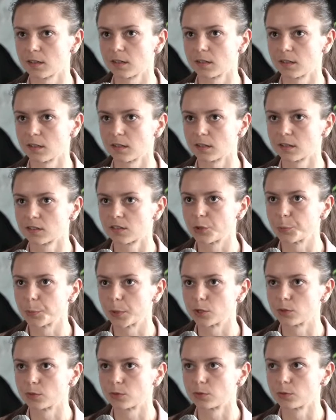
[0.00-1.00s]
an
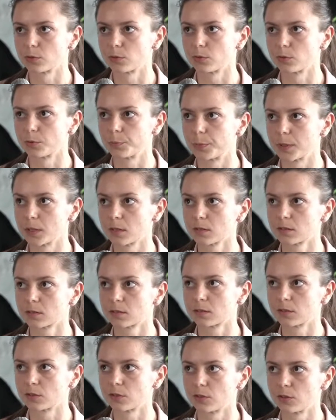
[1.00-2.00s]
agreement to build
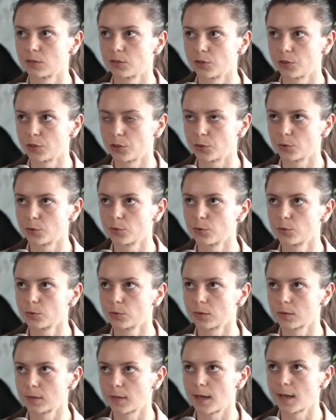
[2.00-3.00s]

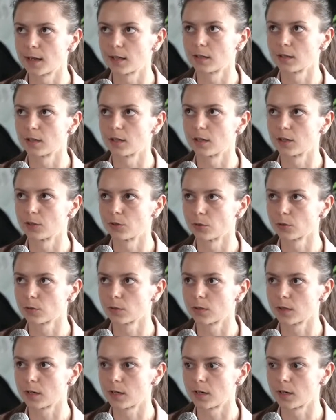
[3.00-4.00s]
new 9
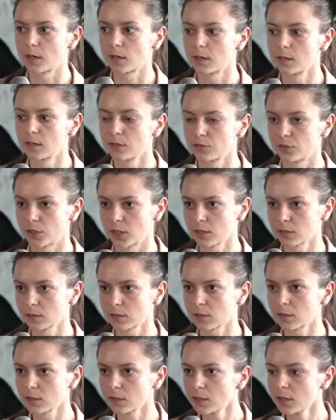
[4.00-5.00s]
nuclear
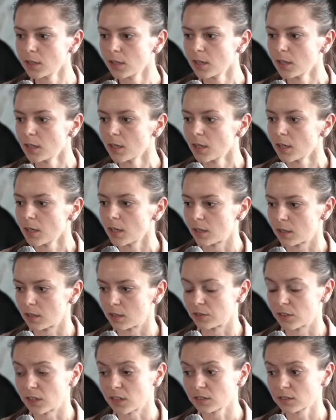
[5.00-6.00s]
reactor
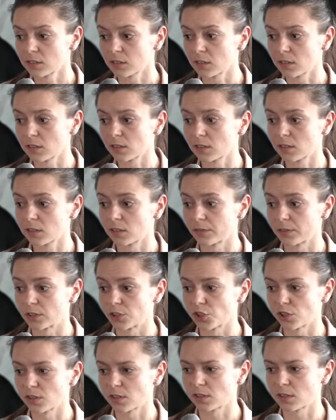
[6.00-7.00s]
reactors,
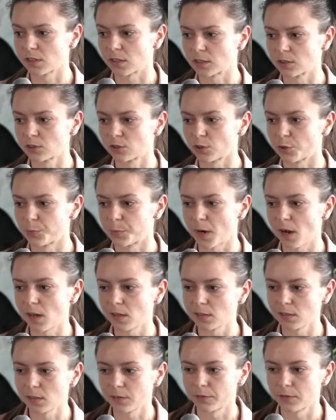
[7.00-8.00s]
which is like
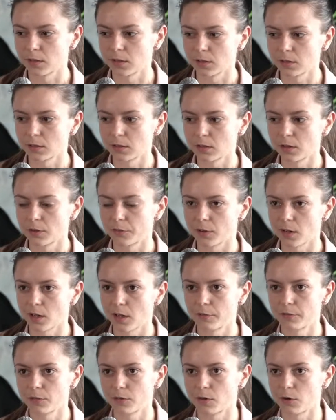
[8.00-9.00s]
surprisingly when we
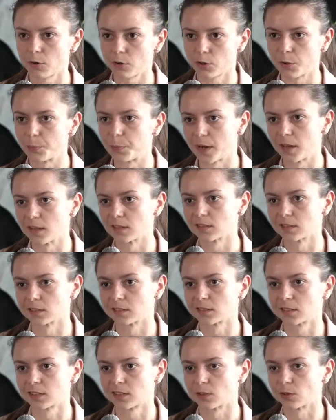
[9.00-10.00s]
have occupied
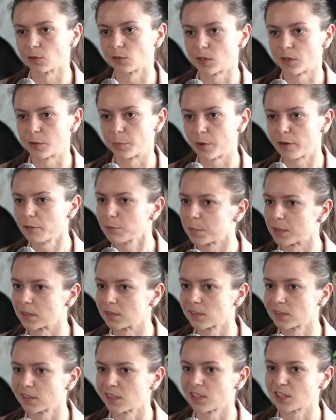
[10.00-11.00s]
its nuclear power
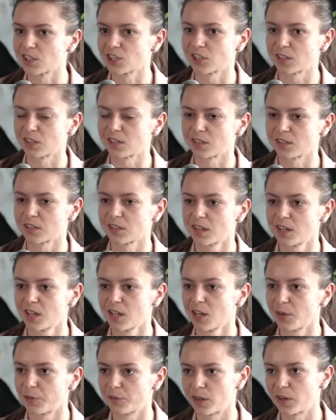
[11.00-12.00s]
plant station.
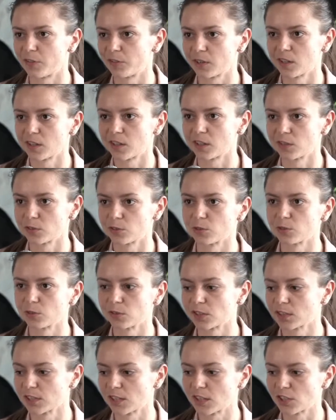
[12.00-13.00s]
Why we
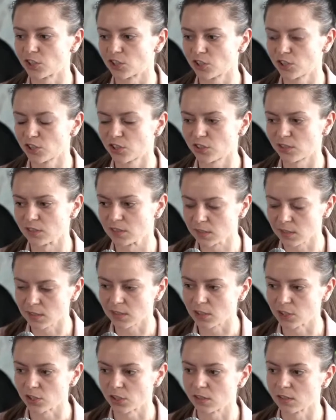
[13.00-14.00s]
doing such
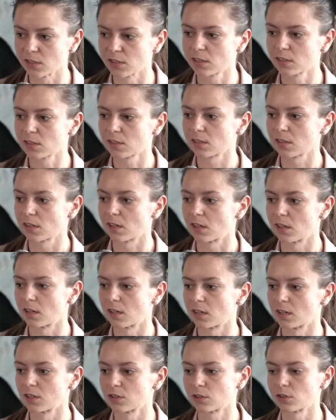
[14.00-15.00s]
decisions?
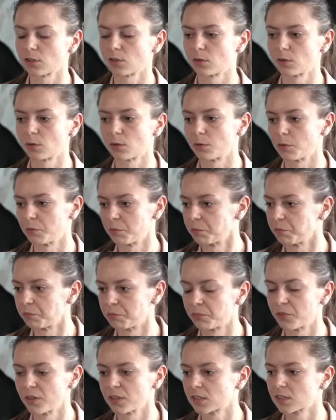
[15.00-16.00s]
So
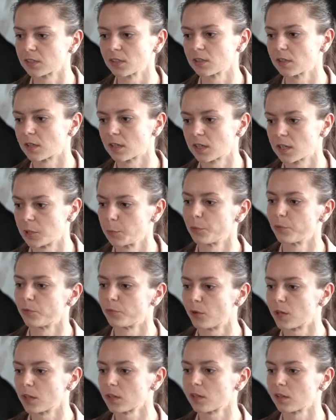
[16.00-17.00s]
we are still like keep
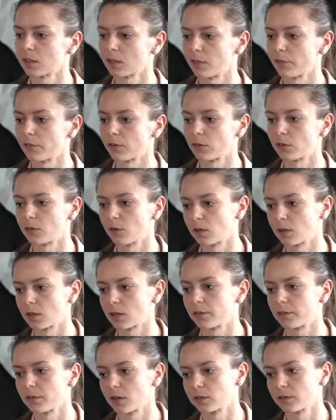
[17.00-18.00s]
working, even though
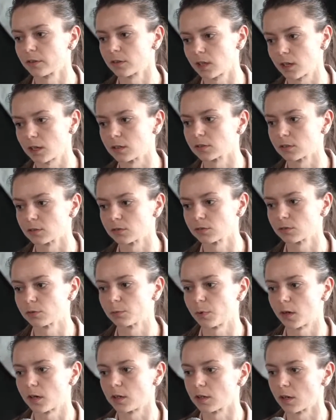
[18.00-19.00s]
like we are advocating to
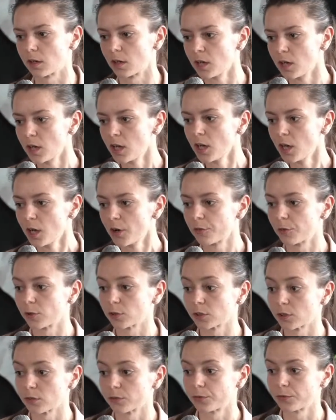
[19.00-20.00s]
ban
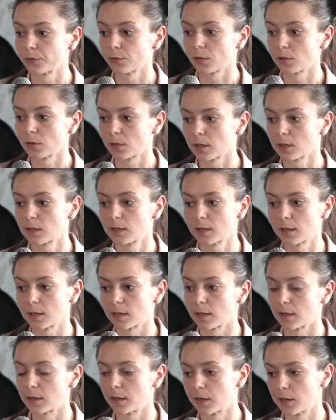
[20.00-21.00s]
fossil fuel like
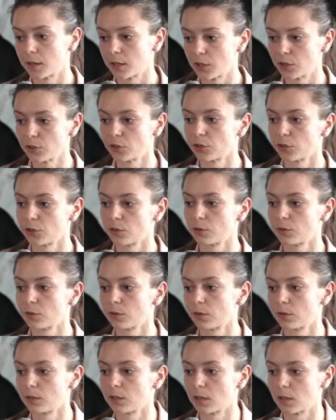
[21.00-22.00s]
in
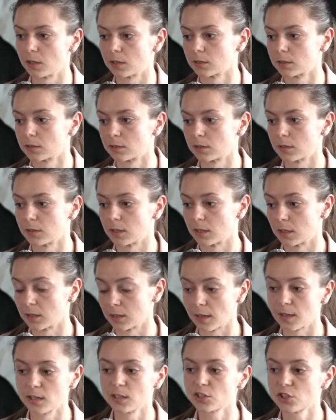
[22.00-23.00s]
EU and
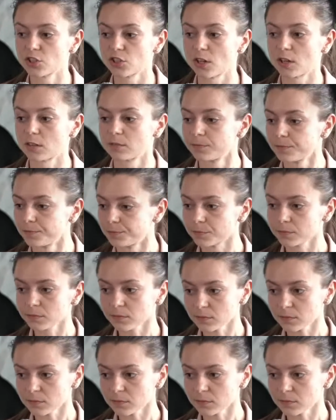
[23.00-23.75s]
in Asia.